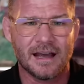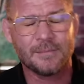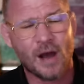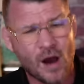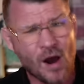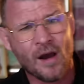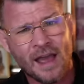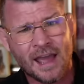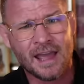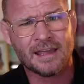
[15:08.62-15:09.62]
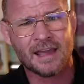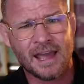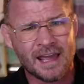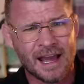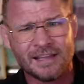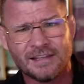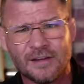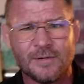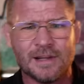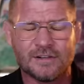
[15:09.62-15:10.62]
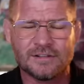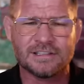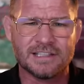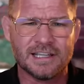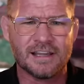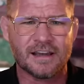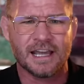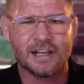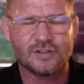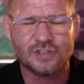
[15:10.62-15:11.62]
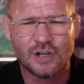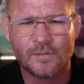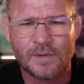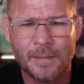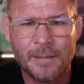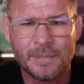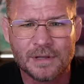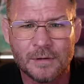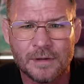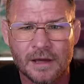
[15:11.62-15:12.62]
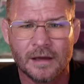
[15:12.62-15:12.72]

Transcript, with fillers: I'm like, oh, hey, hey, how you doing? Good to see you. He goes, you don't remember, do you?